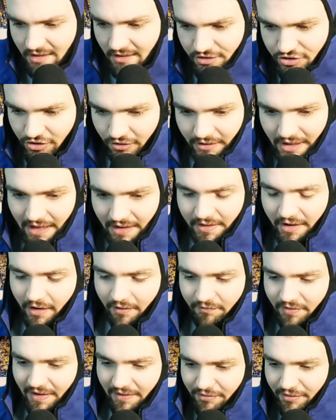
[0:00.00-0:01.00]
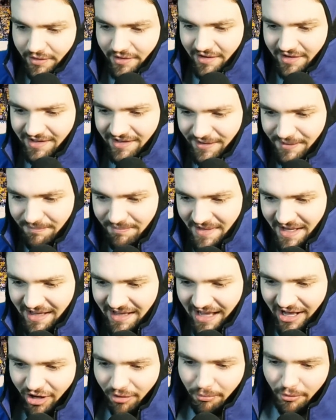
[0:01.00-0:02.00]
sure, yeah, they are favored.
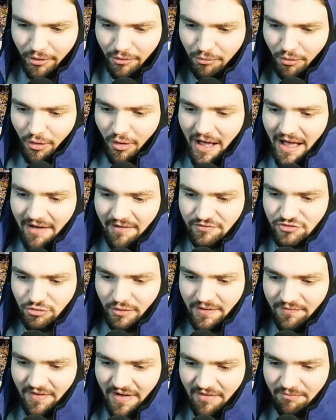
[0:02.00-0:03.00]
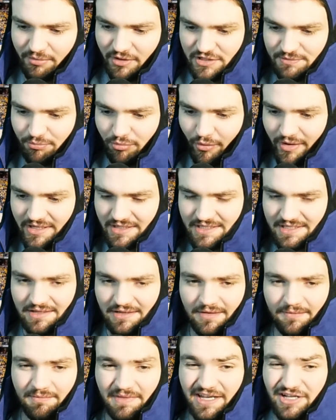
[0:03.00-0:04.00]
Haliburton will have 25 plus points
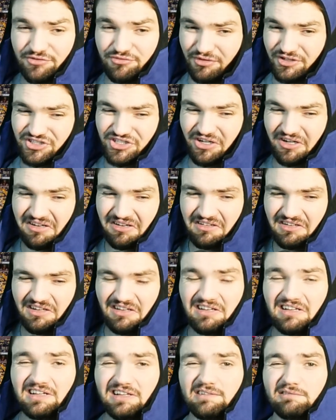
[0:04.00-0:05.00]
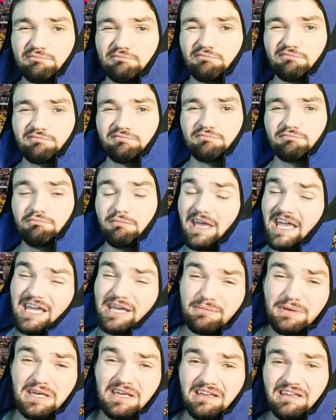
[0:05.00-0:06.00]
in his return.
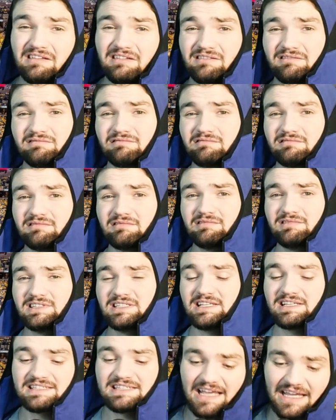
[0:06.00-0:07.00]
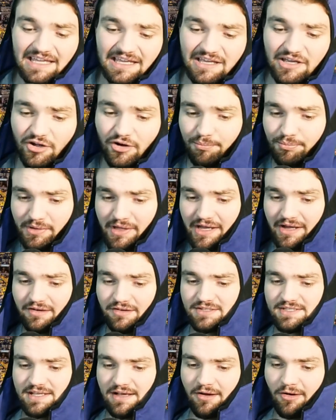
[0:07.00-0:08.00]
Maybe he's a second-year
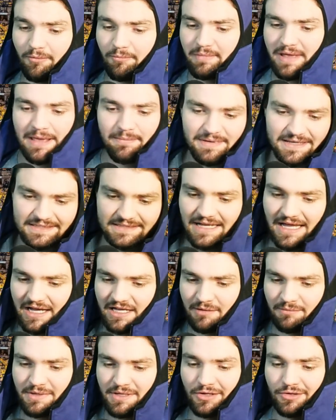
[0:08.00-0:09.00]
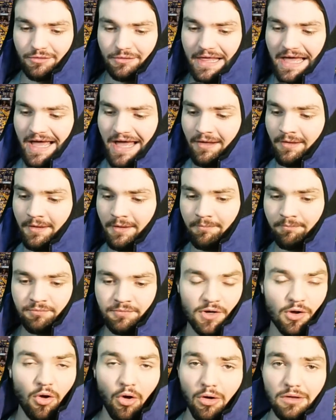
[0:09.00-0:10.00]
player, so maybe he's not going to be under that,
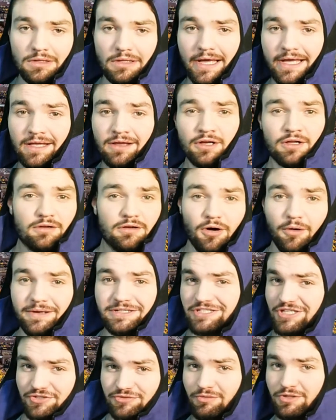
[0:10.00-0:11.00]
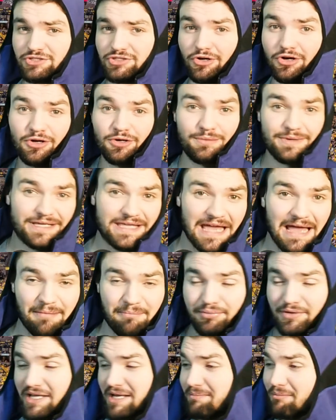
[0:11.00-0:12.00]
oh, like, oh, he just returned. We
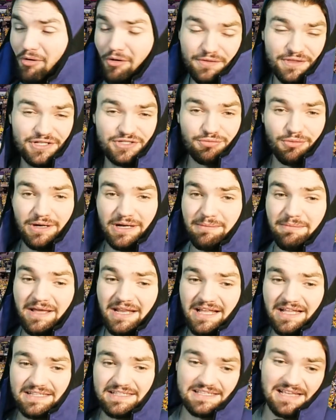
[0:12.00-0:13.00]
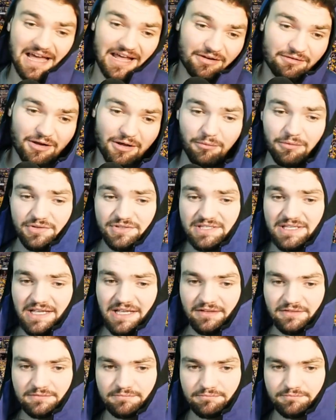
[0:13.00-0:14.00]
can't play him more than 20 minutes. I don't know. We'll see.